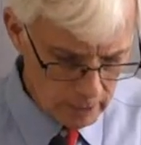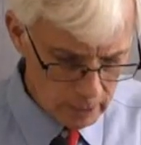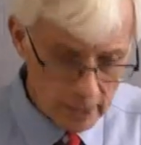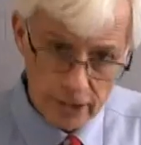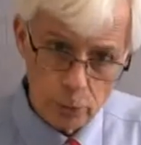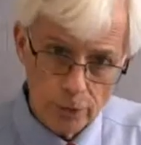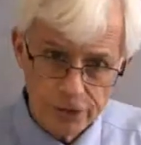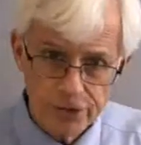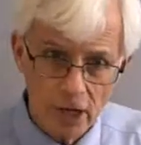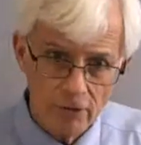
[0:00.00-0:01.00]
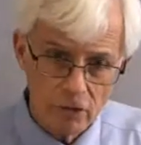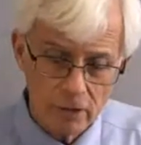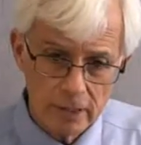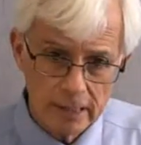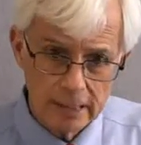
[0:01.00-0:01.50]
as we'll discover
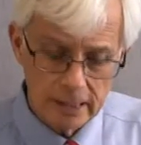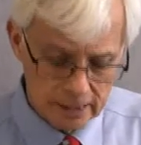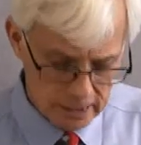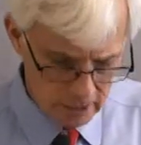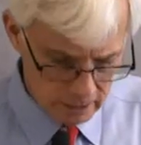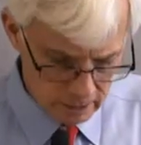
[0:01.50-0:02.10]
in